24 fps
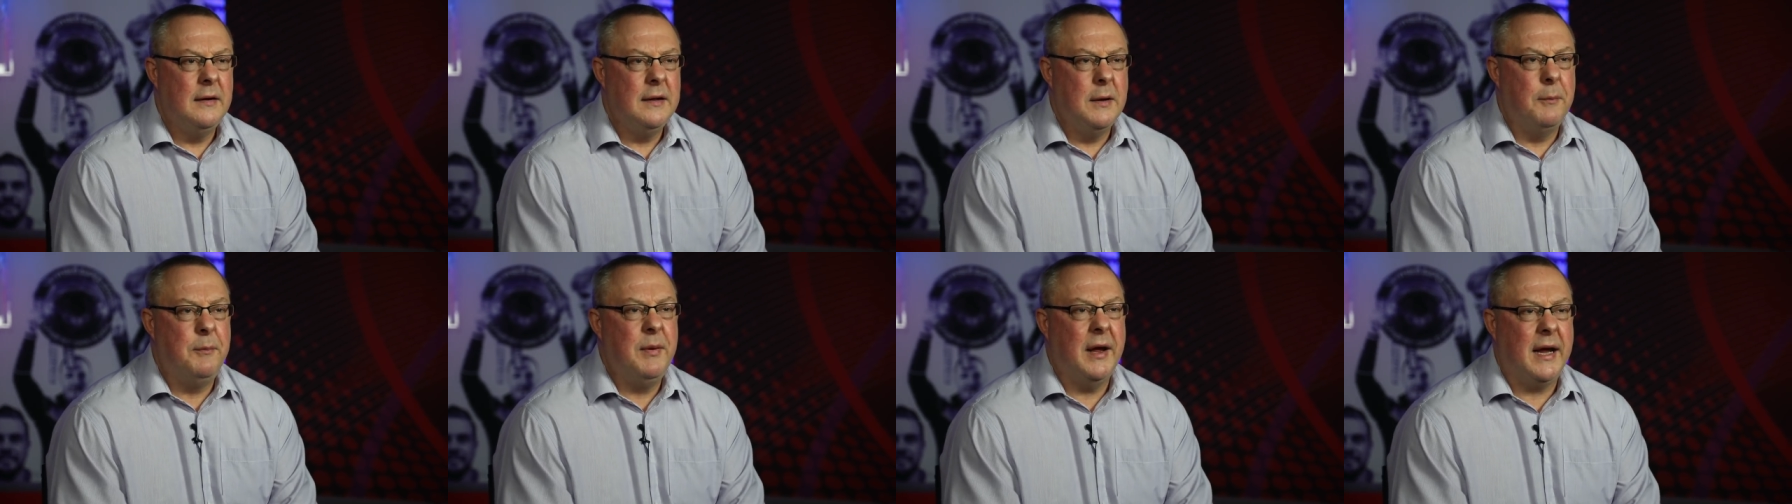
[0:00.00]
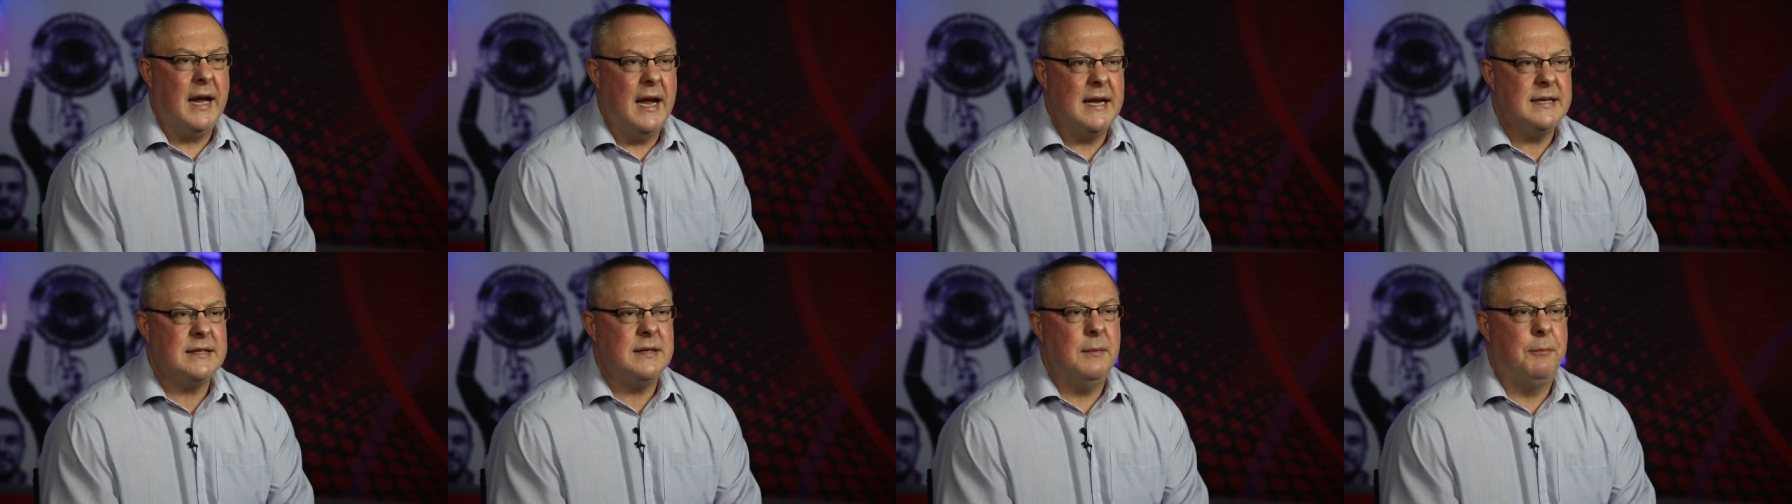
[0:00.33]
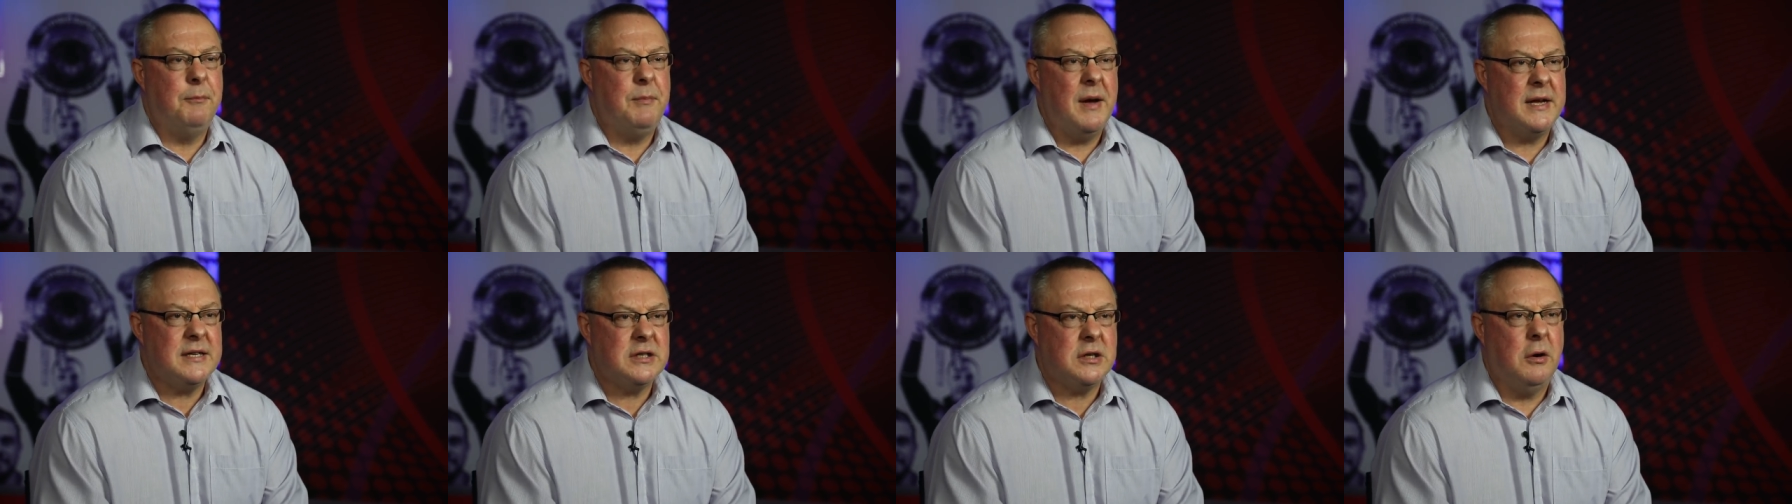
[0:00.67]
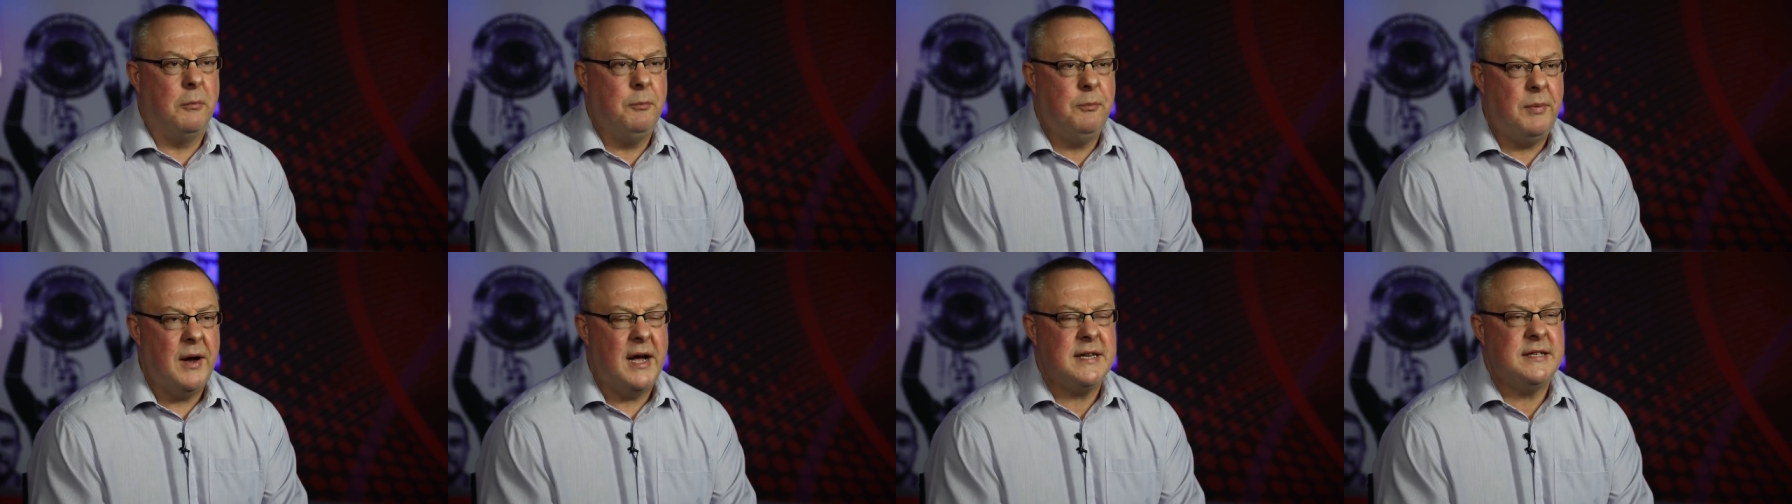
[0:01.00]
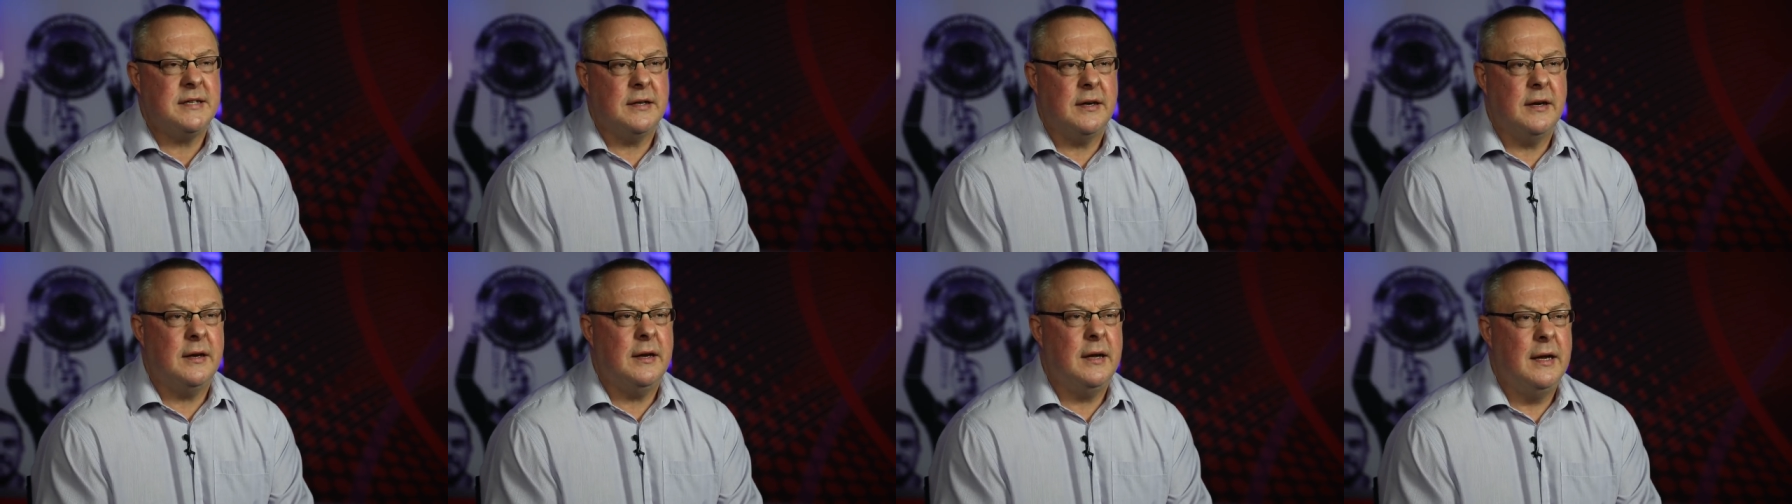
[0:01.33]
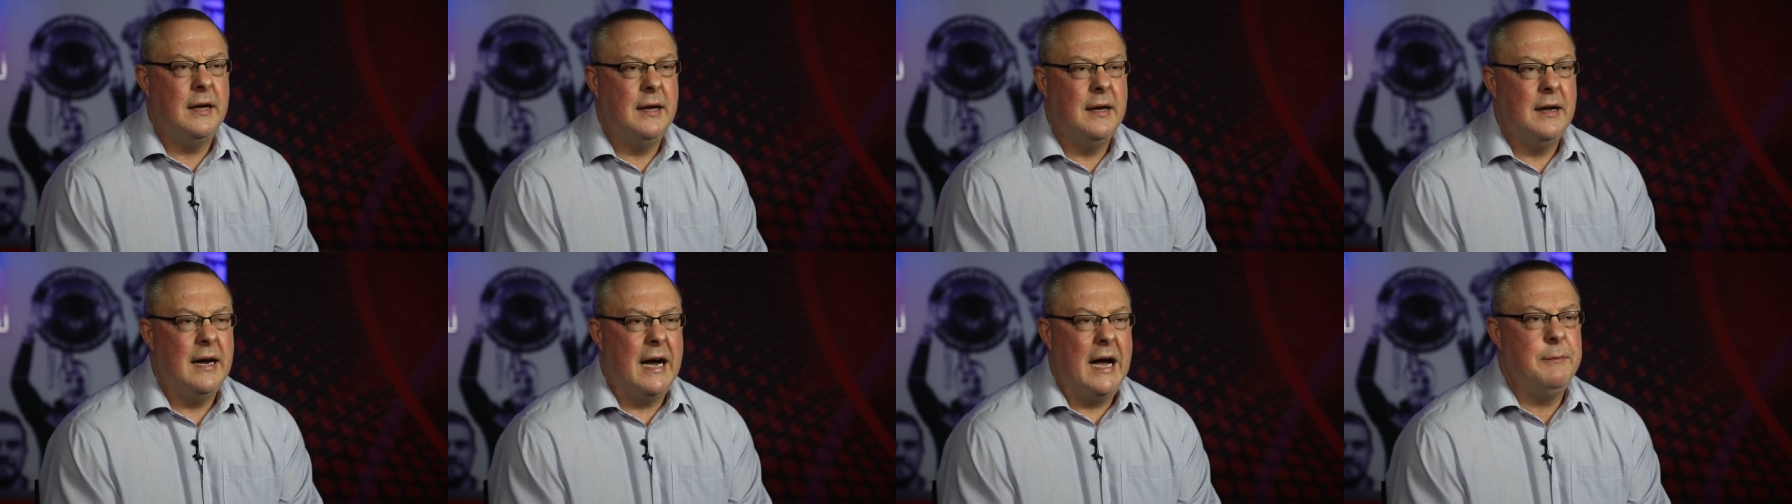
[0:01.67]
the biggest, the best competitor
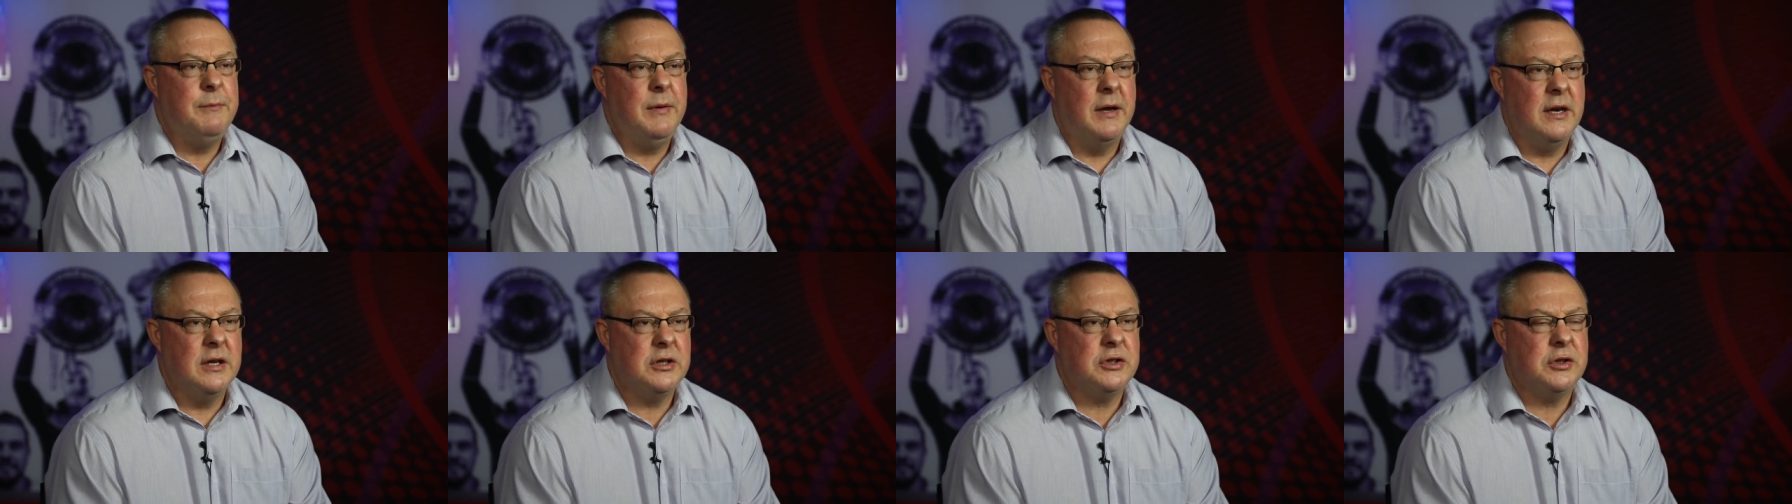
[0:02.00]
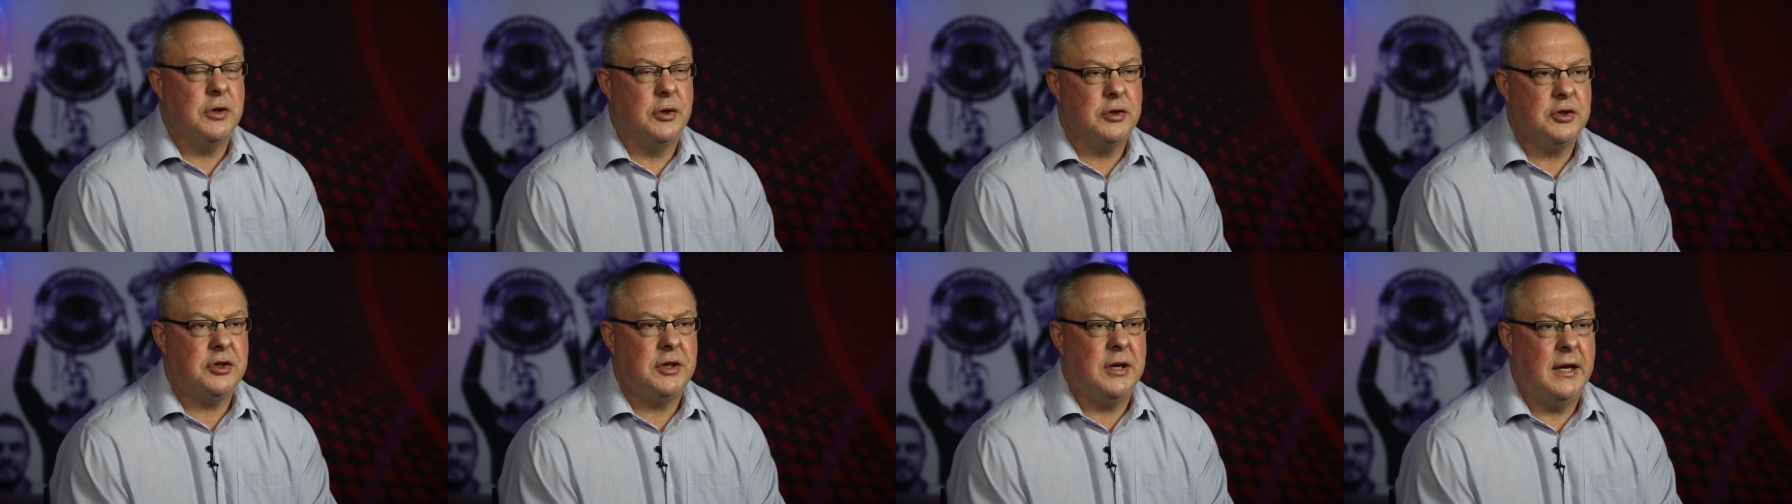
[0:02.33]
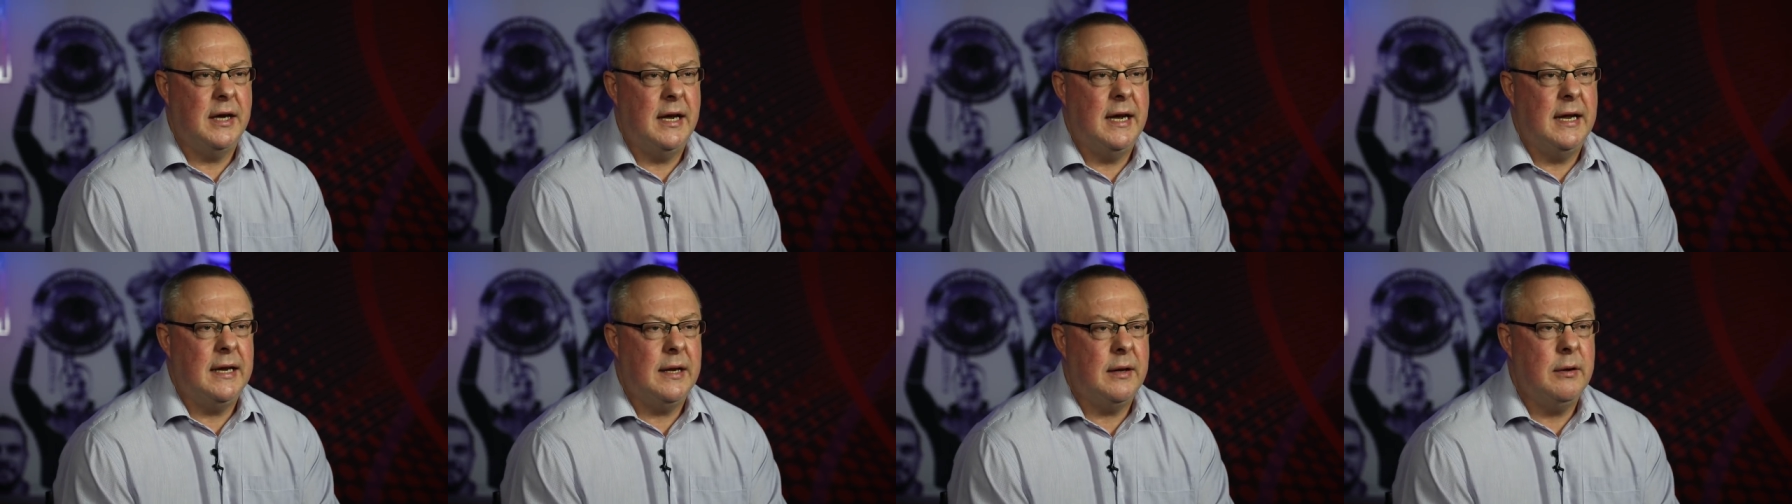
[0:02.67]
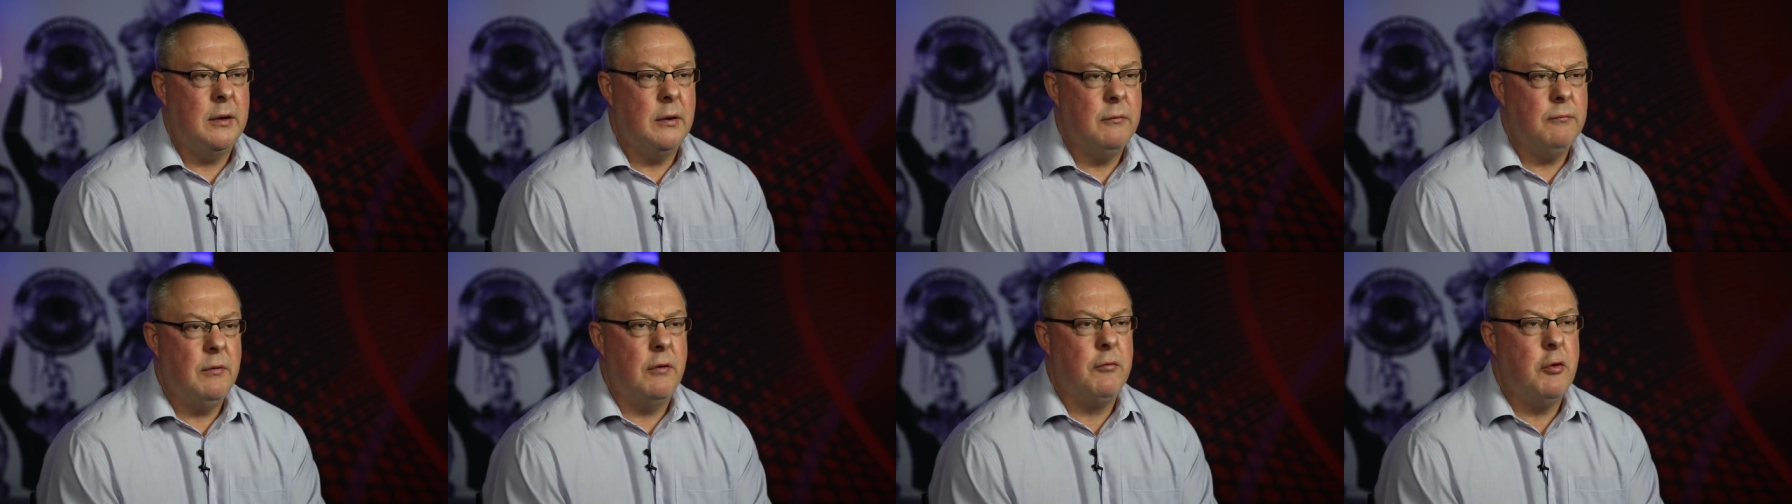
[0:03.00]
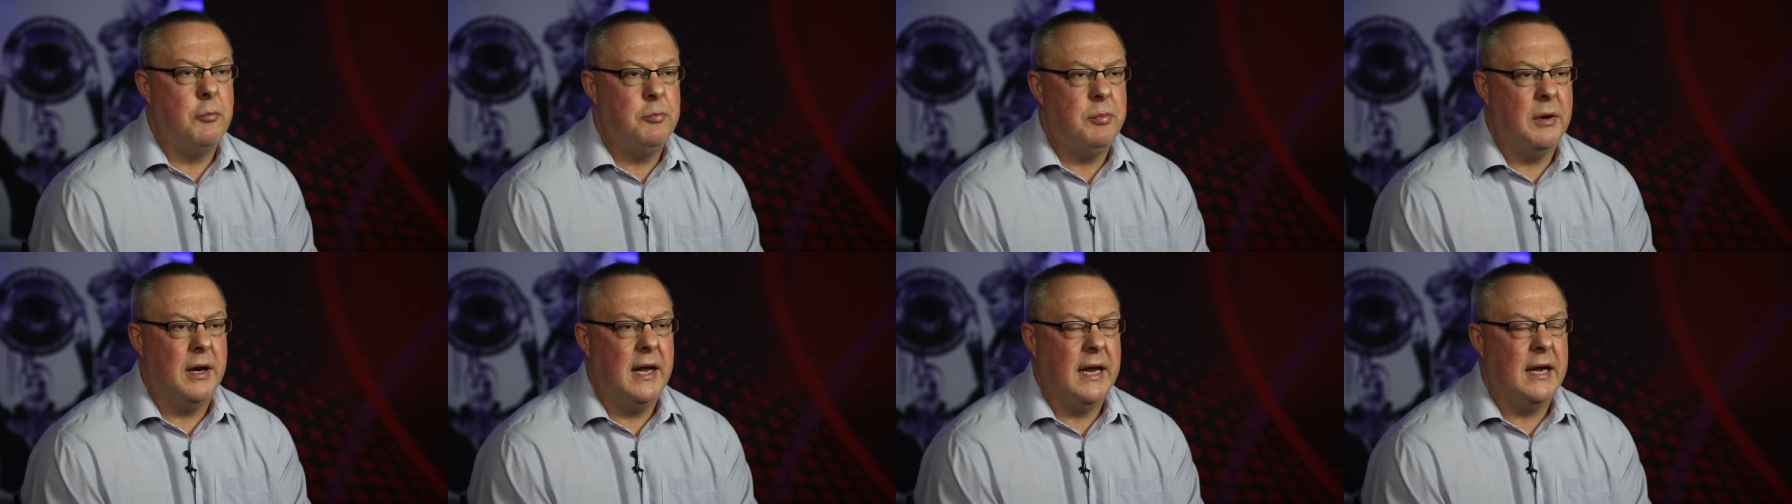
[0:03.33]
I've been associated with rugby